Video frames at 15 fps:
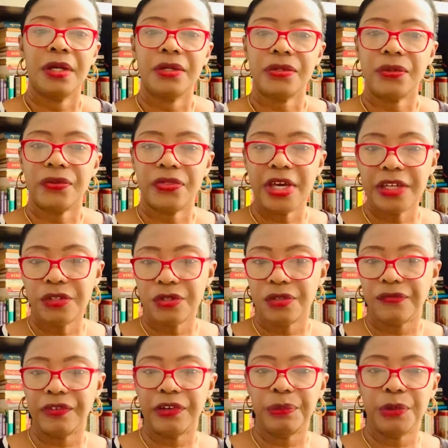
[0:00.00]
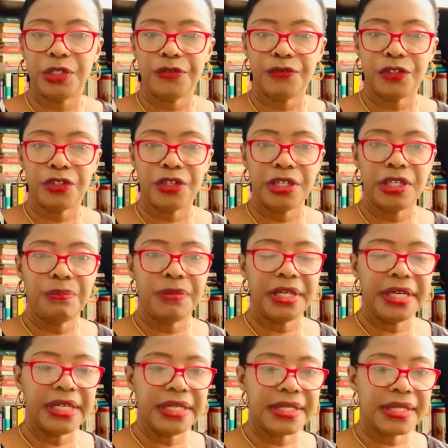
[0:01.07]
So thank you so very much for joining me
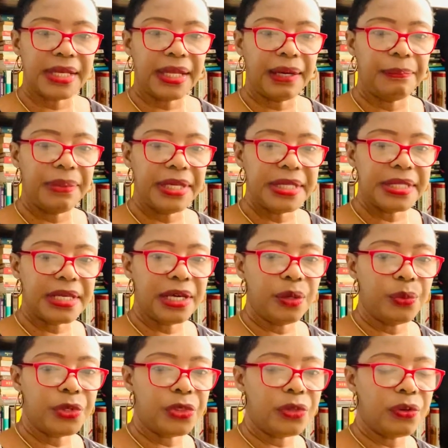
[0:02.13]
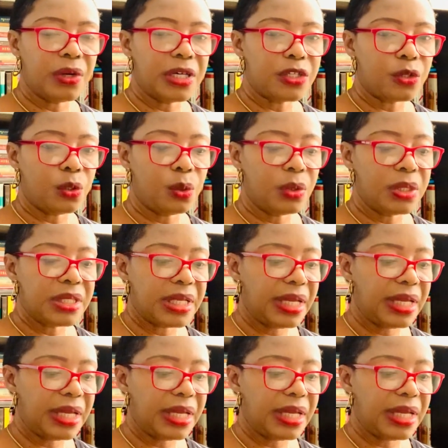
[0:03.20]
again. Stella Blaze here with you as always.